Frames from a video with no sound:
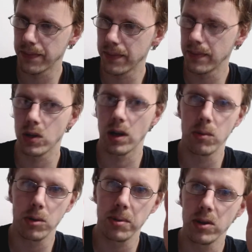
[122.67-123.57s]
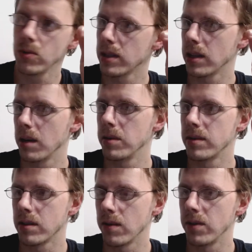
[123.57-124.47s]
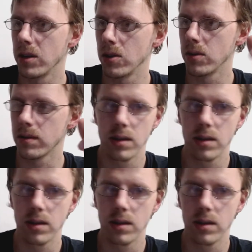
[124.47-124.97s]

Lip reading: So I will be using them in some videos.